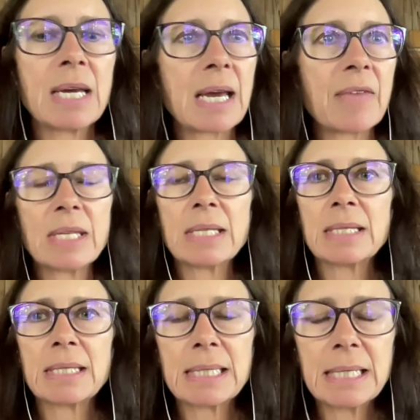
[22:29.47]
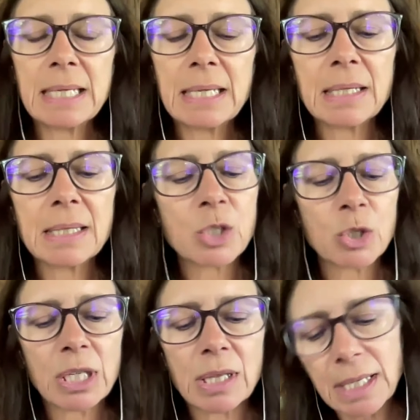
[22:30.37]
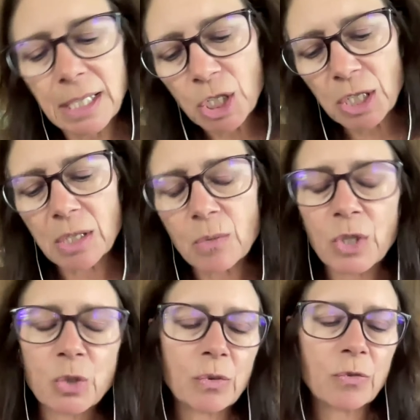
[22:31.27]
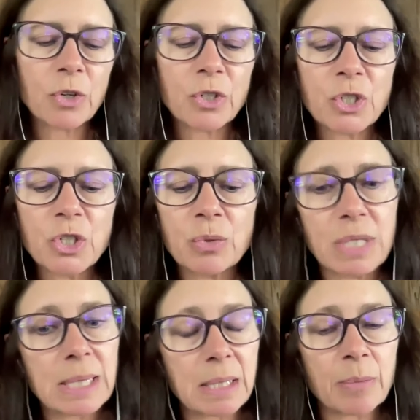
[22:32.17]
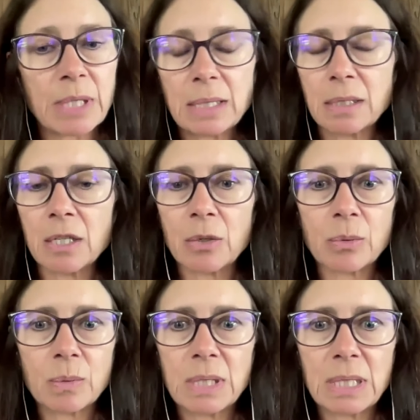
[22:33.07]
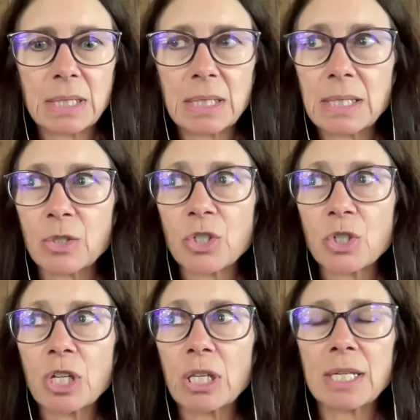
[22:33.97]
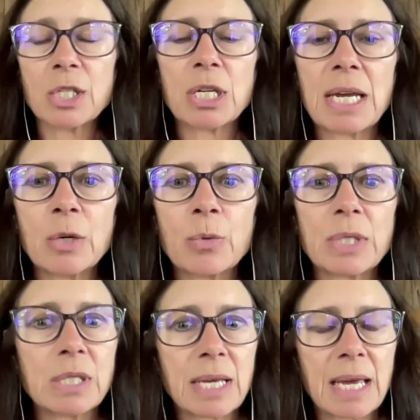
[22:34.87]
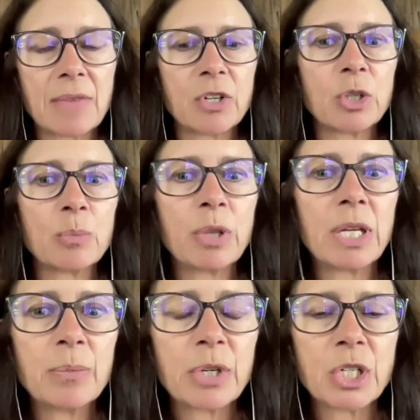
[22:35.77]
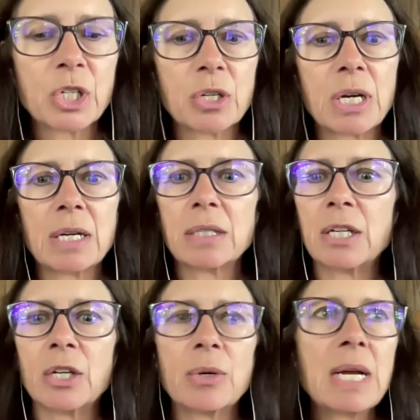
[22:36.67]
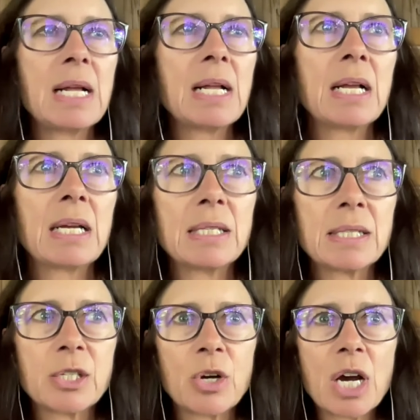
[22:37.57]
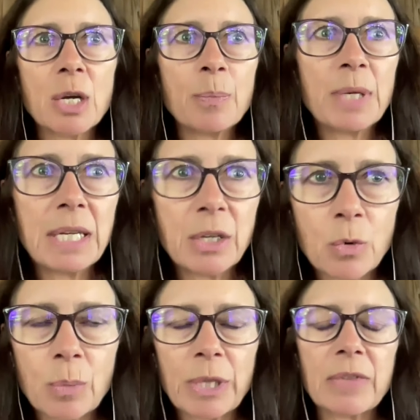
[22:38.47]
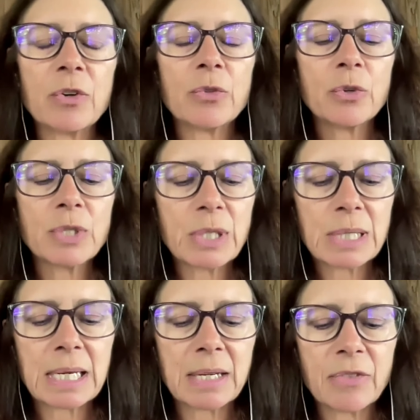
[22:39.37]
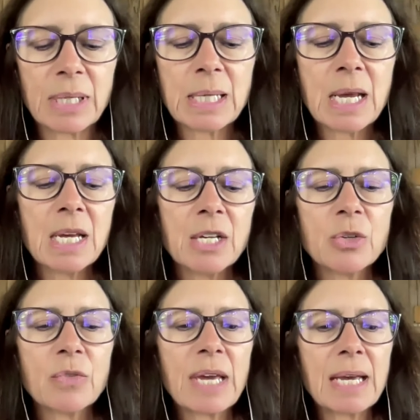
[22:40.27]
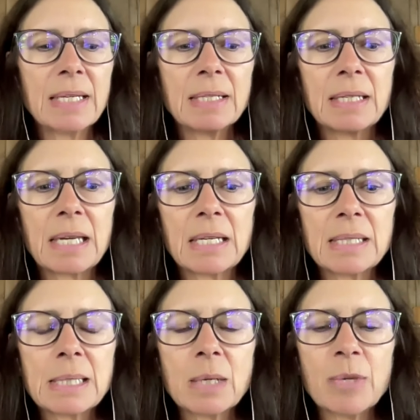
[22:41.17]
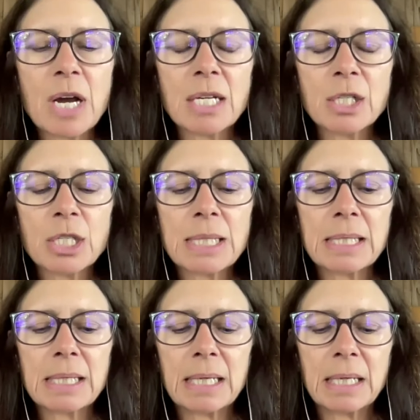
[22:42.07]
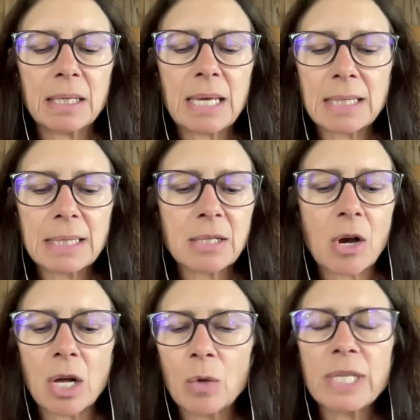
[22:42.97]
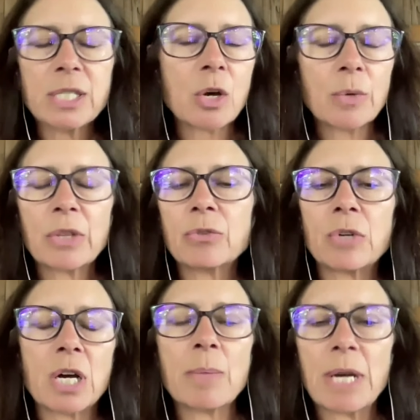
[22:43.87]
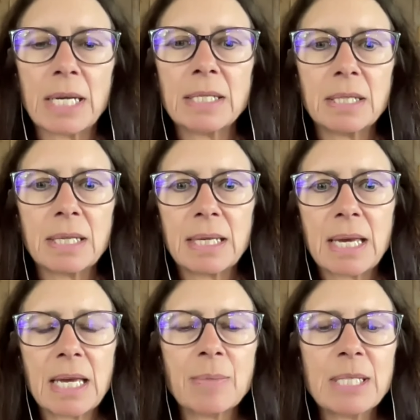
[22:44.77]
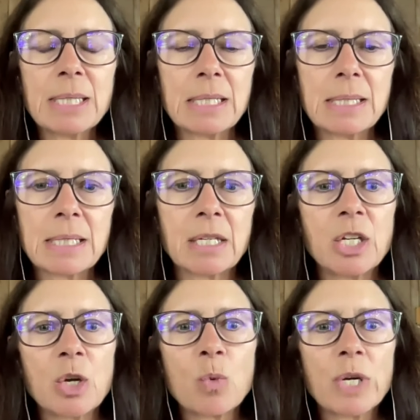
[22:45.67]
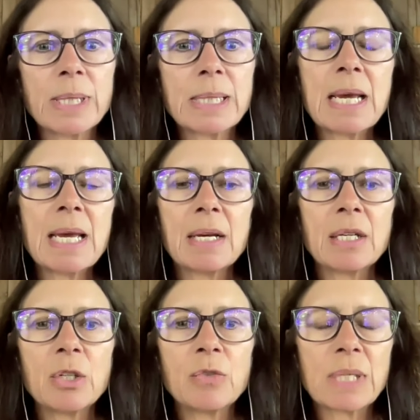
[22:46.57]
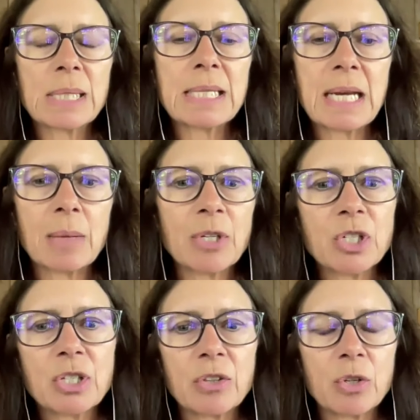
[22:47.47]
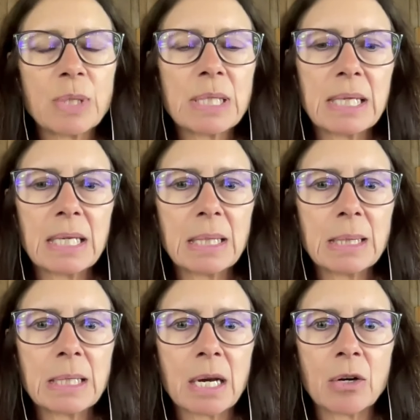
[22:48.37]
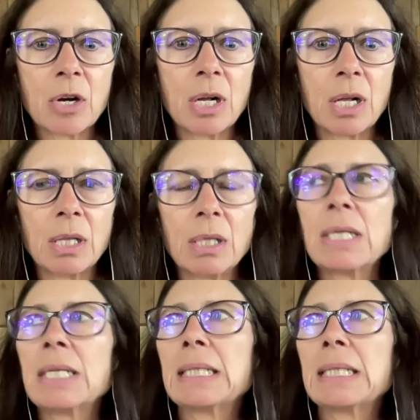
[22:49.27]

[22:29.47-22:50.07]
And then the C is circulation, which refers to, does somebody, is their circulation adequate? Do they have a good blood pressure? Is their heart beating normally? Those kind of things. So that subconsciously, that's always going through our mind, the ABCs. And, once you've established that those things are all